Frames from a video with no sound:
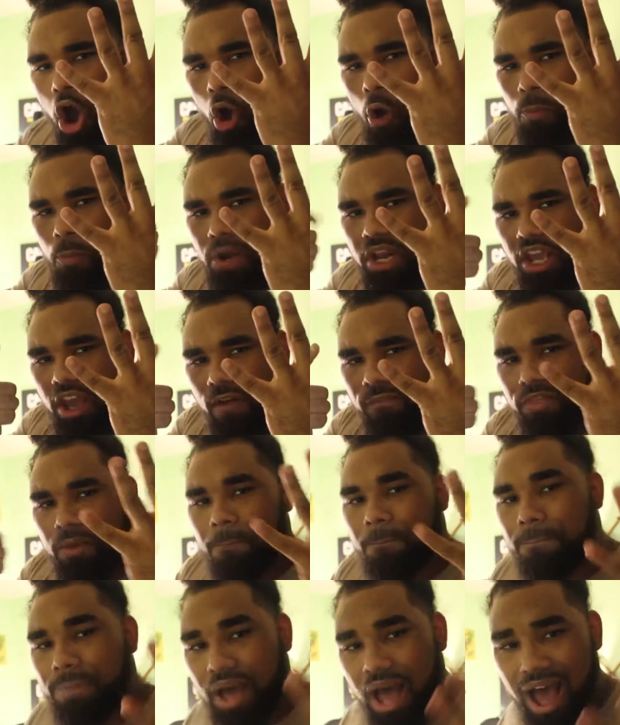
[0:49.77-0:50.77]
opening of the
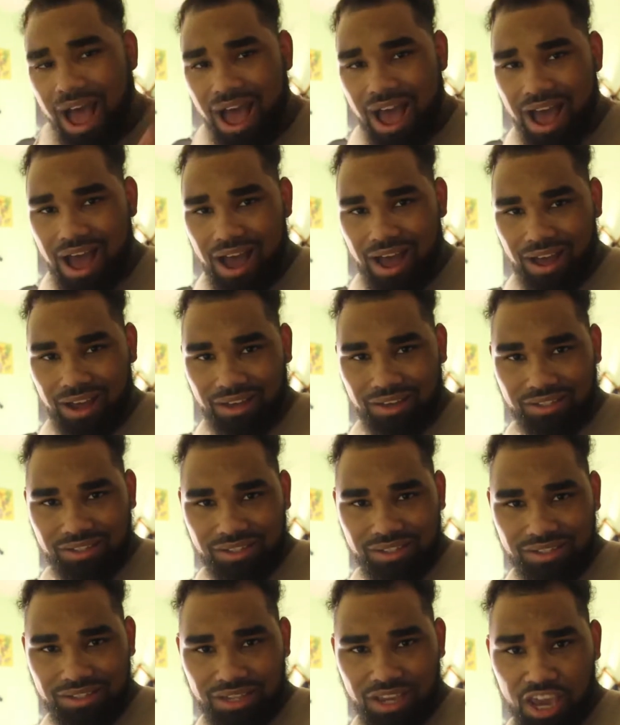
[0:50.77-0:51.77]

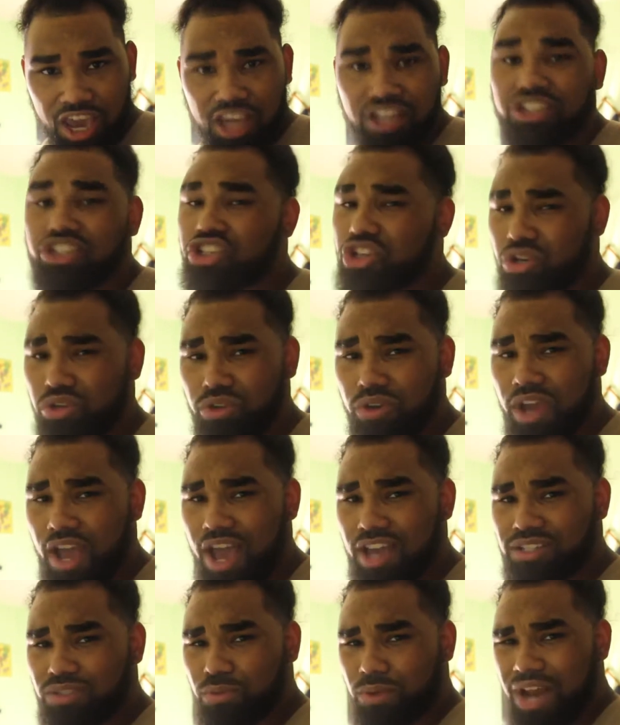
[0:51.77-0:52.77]
box and show you
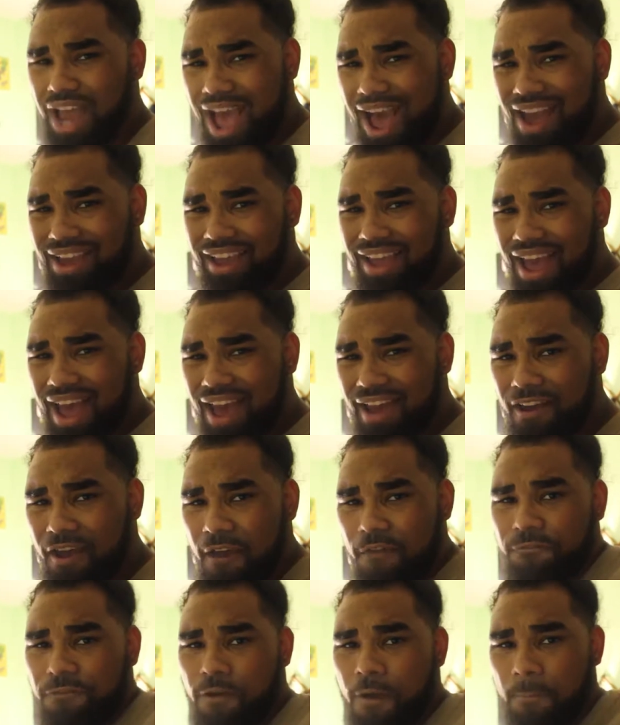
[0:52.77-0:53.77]
guys what I got
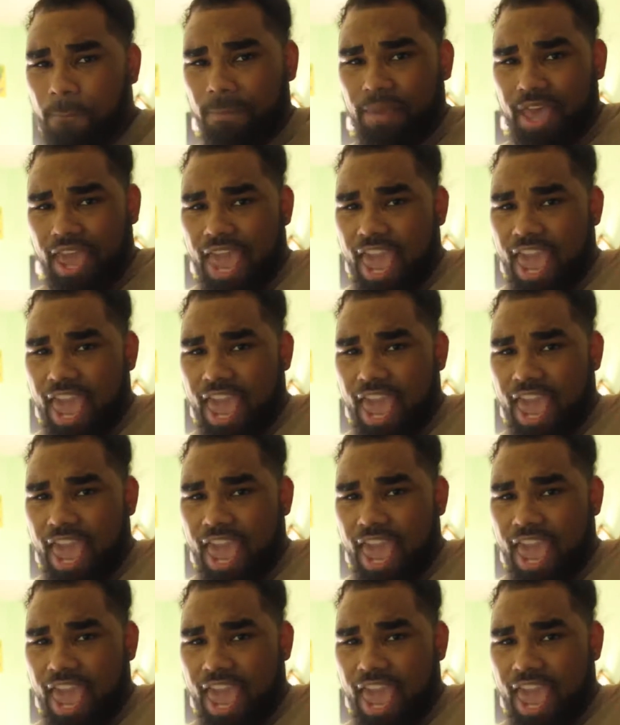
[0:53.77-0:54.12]
from